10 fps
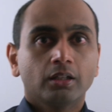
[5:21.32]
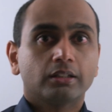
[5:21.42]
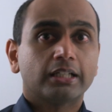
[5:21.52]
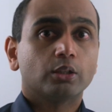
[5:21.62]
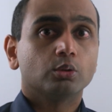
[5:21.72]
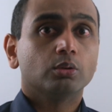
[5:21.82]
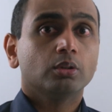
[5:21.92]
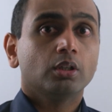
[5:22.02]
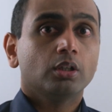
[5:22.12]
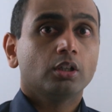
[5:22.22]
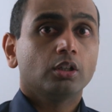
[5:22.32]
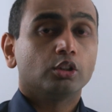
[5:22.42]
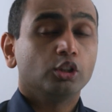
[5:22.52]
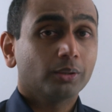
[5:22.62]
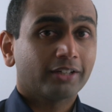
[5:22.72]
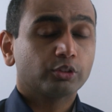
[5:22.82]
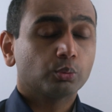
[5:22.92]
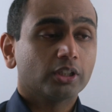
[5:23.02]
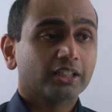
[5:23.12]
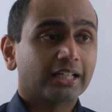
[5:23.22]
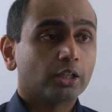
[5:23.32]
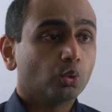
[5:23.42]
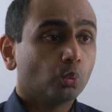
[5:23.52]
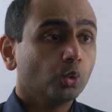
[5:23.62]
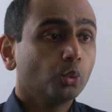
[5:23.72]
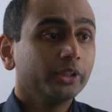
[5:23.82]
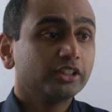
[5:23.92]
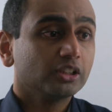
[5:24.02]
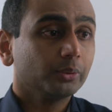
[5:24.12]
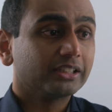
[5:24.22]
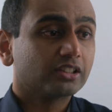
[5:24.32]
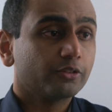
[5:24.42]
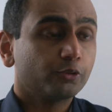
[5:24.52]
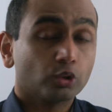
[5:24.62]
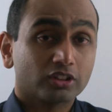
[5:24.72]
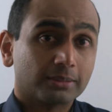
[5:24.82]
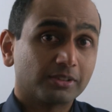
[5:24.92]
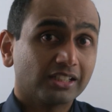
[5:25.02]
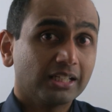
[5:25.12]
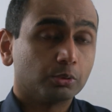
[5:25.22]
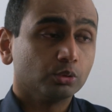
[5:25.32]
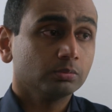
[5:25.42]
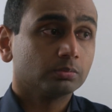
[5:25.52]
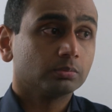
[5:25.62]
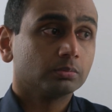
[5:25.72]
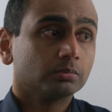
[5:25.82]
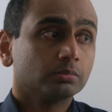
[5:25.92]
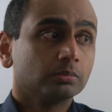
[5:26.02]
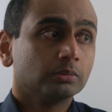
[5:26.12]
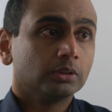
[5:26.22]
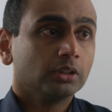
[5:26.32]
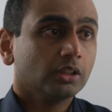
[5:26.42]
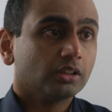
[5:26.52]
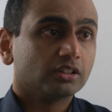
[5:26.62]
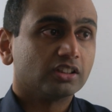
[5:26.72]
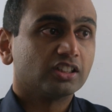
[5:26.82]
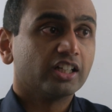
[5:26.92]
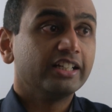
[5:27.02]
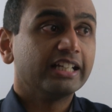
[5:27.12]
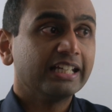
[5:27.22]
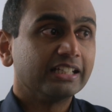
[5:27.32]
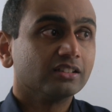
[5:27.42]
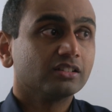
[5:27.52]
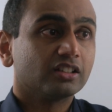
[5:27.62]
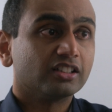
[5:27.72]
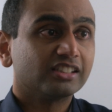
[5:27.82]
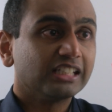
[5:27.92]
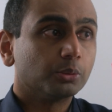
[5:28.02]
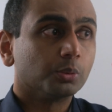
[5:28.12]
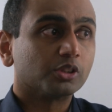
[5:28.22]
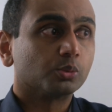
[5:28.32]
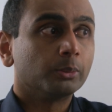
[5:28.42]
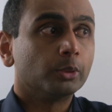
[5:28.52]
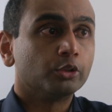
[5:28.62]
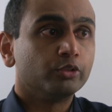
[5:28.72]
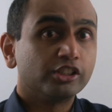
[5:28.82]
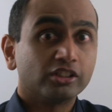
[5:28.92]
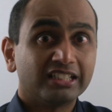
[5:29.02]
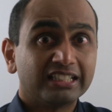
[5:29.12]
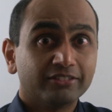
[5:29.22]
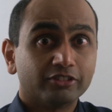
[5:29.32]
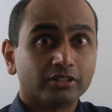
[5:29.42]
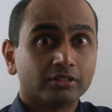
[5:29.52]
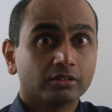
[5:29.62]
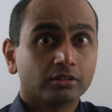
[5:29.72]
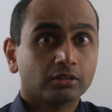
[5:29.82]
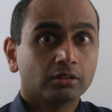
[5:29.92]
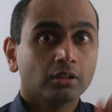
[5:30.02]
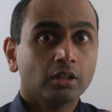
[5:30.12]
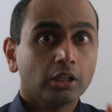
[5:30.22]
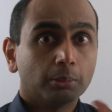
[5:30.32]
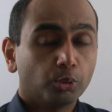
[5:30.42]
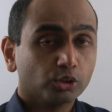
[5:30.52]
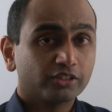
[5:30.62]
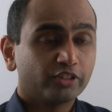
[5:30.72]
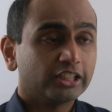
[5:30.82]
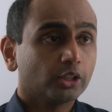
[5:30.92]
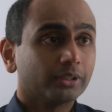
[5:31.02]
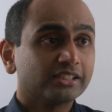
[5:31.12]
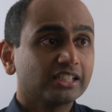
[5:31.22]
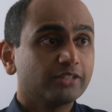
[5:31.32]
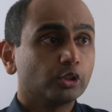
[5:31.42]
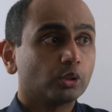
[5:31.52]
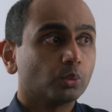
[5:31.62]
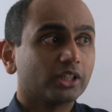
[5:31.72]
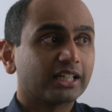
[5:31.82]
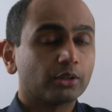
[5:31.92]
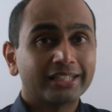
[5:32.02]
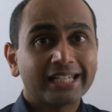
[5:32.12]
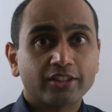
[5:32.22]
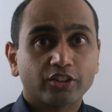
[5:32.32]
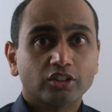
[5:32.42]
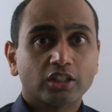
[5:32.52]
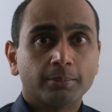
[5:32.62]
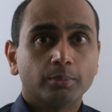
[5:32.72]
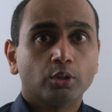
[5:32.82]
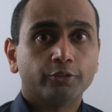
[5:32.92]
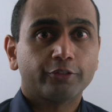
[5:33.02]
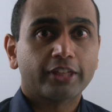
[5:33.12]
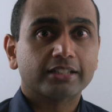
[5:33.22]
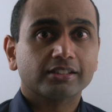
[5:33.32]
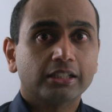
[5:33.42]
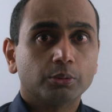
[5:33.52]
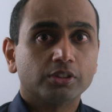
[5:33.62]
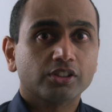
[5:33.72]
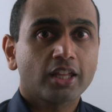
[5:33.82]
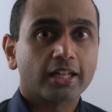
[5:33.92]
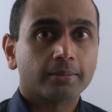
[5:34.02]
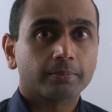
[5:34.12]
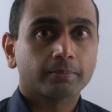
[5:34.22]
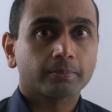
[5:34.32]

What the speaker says: Now you have to work out what we're doing to the 4 times table to turn it into the sequence we were originally given. Pause the video and see if you can work out the nth term of that sequence there.